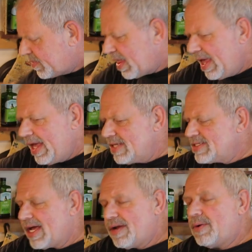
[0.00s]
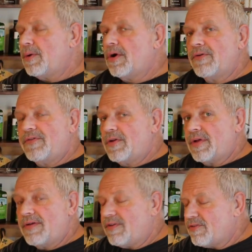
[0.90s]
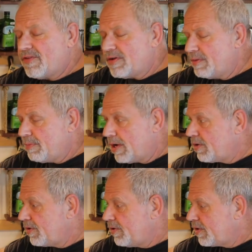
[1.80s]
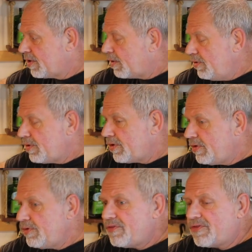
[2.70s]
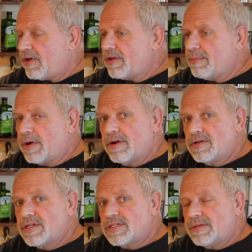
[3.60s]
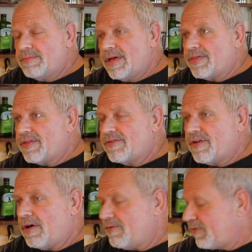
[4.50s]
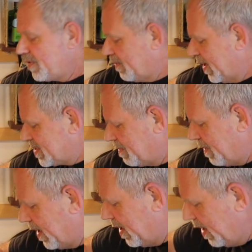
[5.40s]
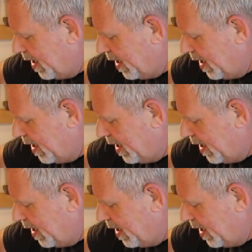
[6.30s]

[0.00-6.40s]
hands down. Or if you don't have unsalted butter, you can use salted butter. Just omit the salt from the recipe.